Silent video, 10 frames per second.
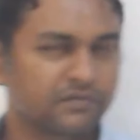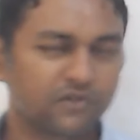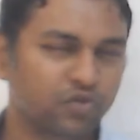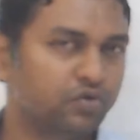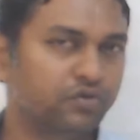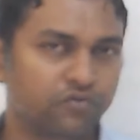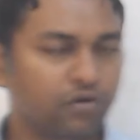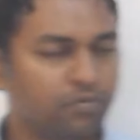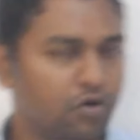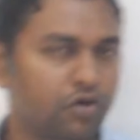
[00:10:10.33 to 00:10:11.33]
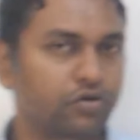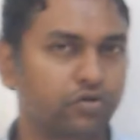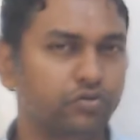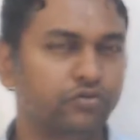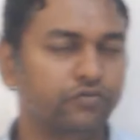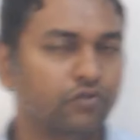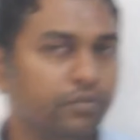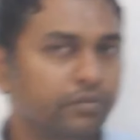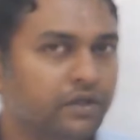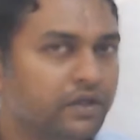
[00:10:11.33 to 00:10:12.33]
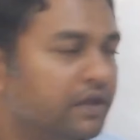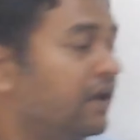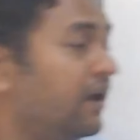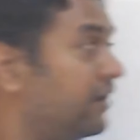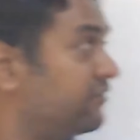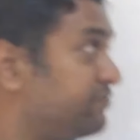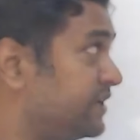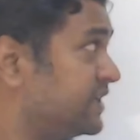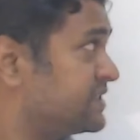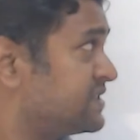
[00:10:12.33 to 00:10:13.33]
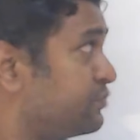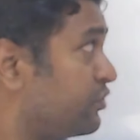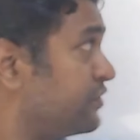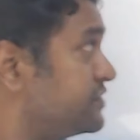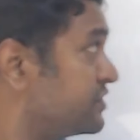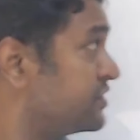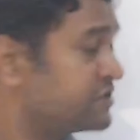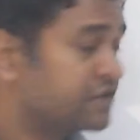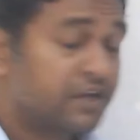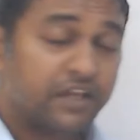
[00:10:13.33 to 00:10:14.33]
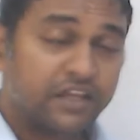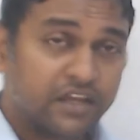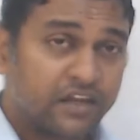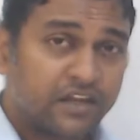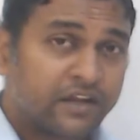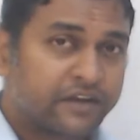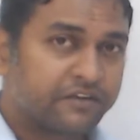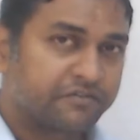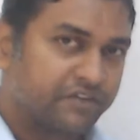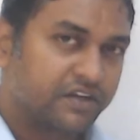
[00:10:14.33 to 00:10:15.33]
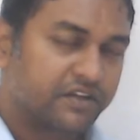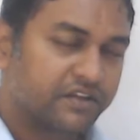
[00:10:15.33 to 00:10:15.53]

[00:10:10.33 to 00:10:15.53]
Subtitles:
Uniform or non-uniform, I have placed a point charge in an electric field.